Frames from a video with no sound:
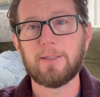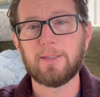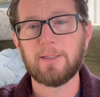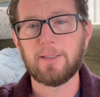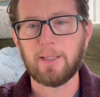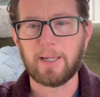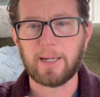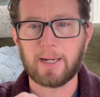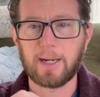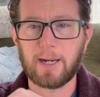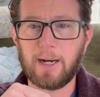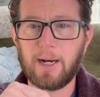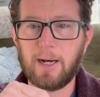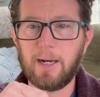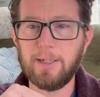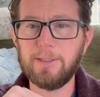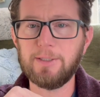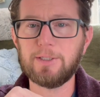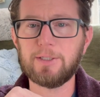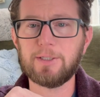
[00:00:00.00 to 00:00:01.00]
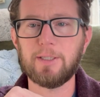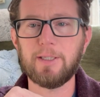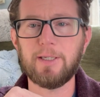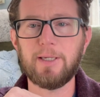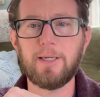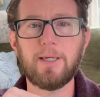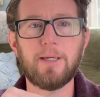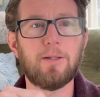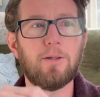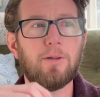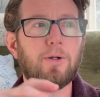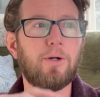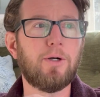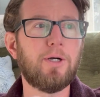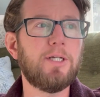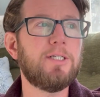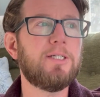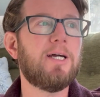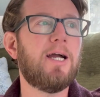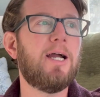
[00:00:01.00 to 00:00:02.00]
Like, honestly,
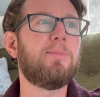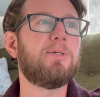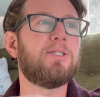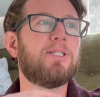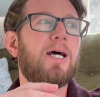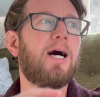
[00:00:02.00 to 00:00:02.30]
learning time is